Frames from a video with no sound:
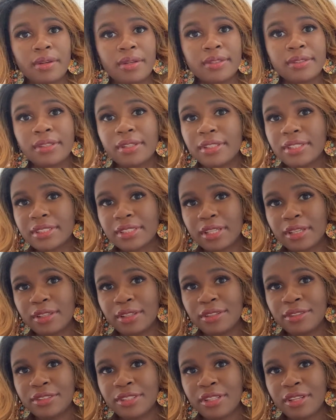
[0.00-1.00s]
So this
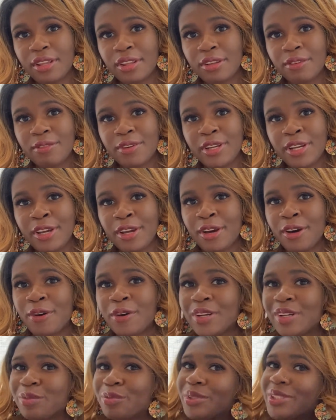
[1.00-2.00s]
concludes another video,
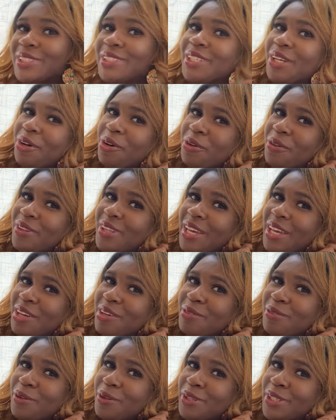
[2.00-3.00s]
and I'm so
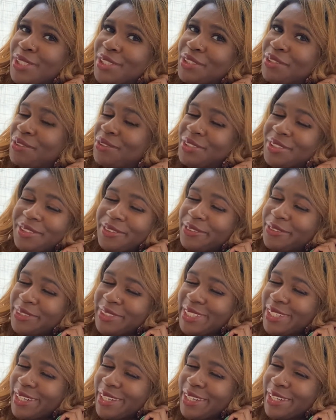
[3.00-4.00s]
thankful that you tuned
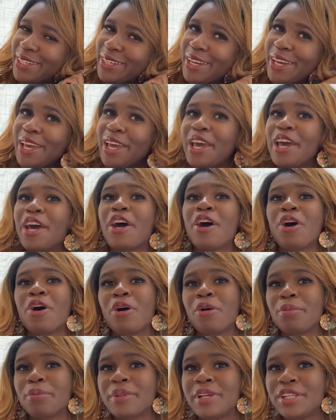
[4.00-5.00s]
in. I
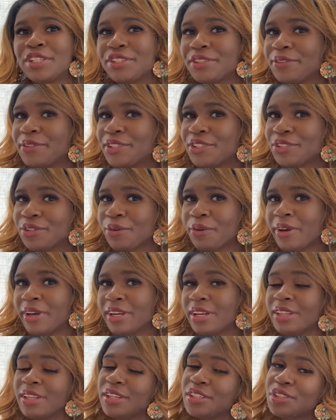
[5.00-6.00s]
hope that you enjoyed
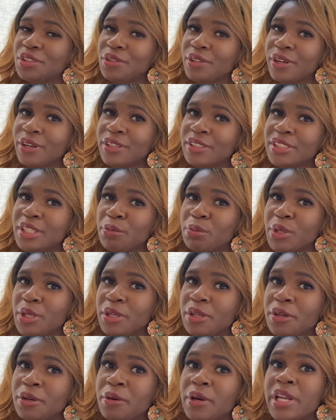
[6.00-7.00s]
and that you learned something
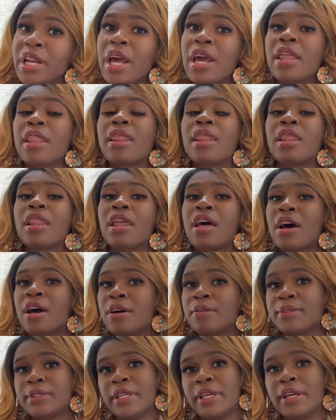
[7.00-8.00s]
new, and I'd
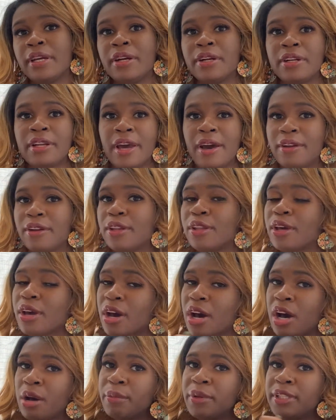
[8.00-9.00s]
love to hear down in the
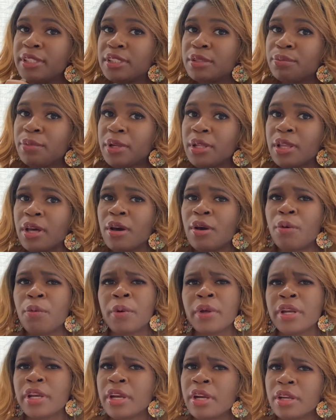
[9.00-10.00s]
comments below,
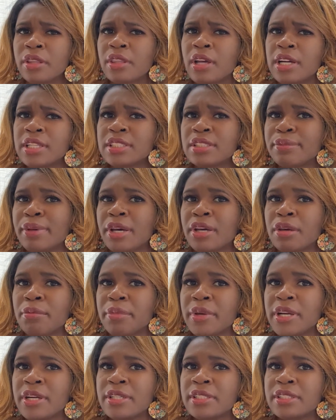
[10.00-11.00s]
what are your thoughts about
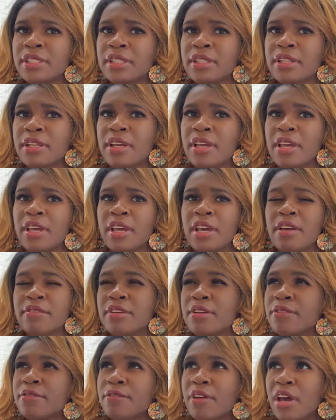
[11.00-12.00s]
comparison? Have
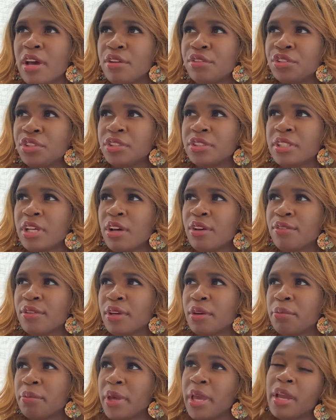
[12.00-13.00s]
you found yourself
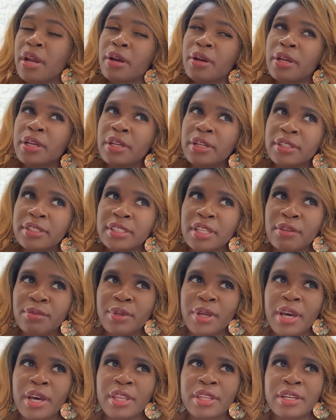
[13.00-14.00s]
comparing yourself
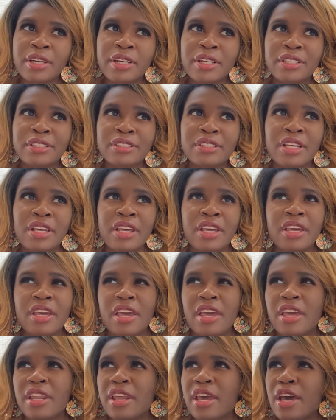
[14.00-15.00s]
to others,
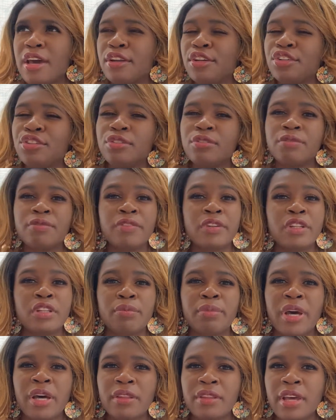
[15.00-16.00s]
and how did you feel
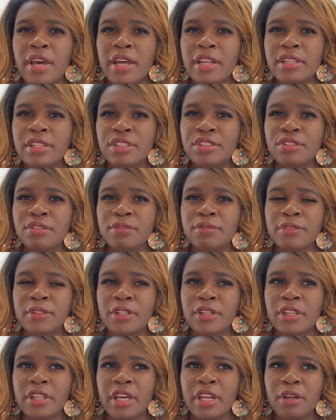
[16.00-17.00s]
about that? Did you
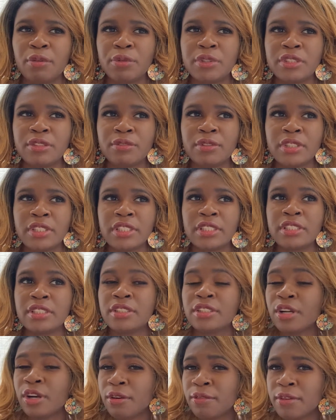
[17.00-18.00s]
feel that it wasn't really
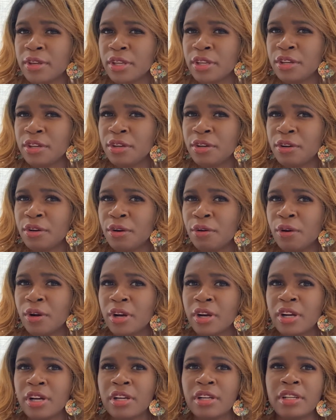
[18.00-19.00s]
serving you,
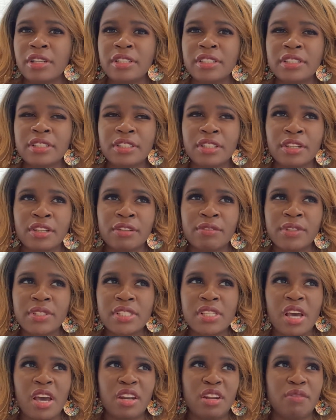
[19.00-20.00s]
or did it serve as
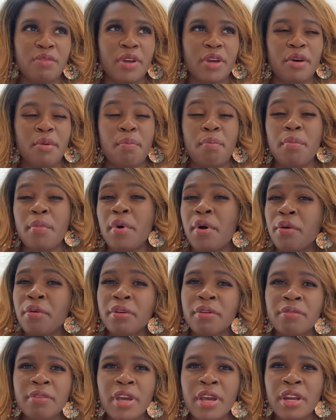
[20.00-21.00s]
kind of like a
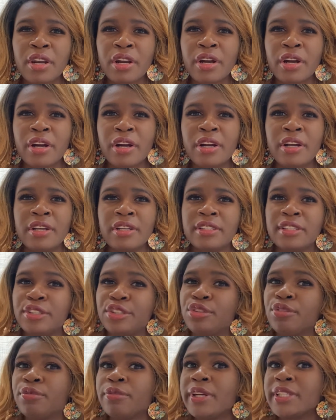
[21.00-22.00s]
motivator? Did
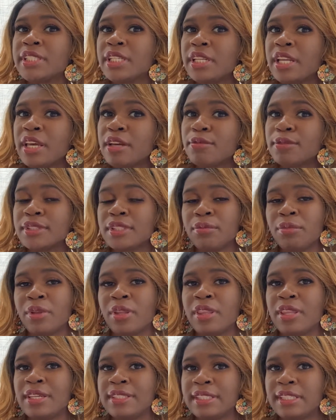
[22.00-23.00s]
you resonate with some of
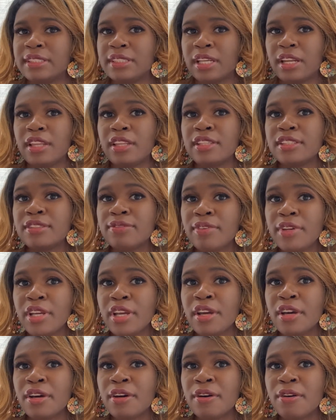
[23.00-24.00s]
the things I said in this
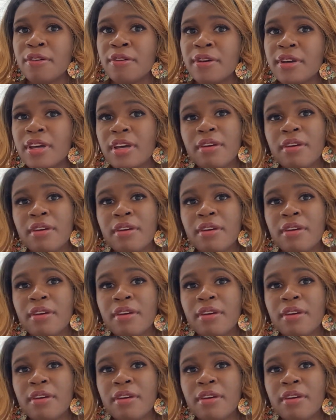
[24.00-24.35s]
video?